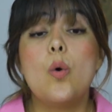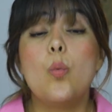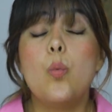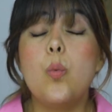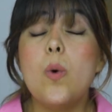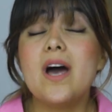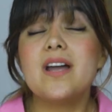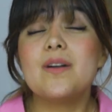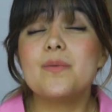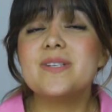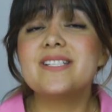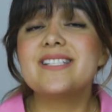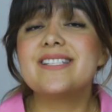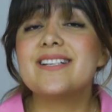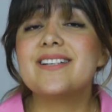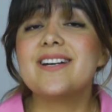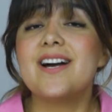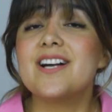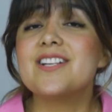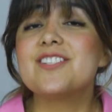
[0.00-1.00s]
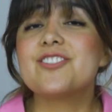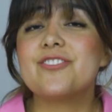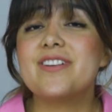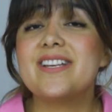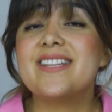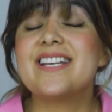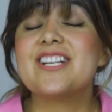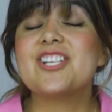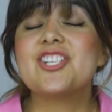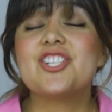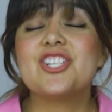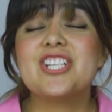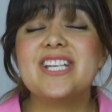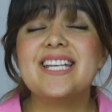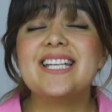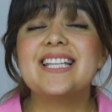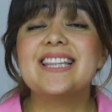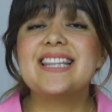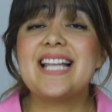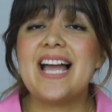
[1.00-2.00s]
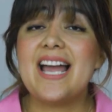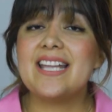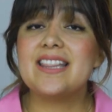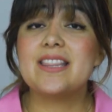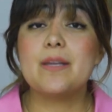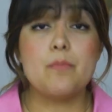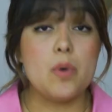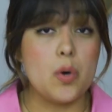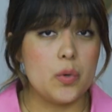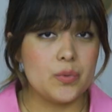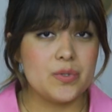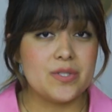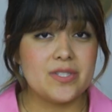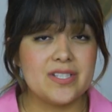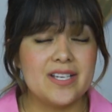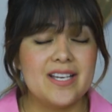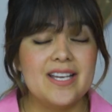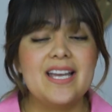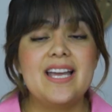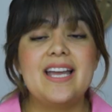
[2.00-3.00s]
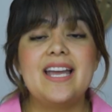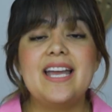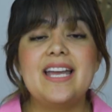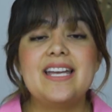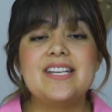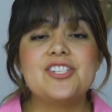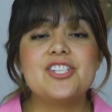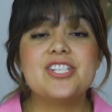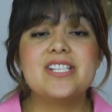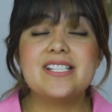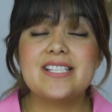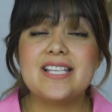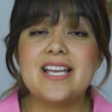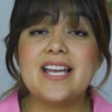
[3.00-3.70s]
what was the country that she liked the most, and she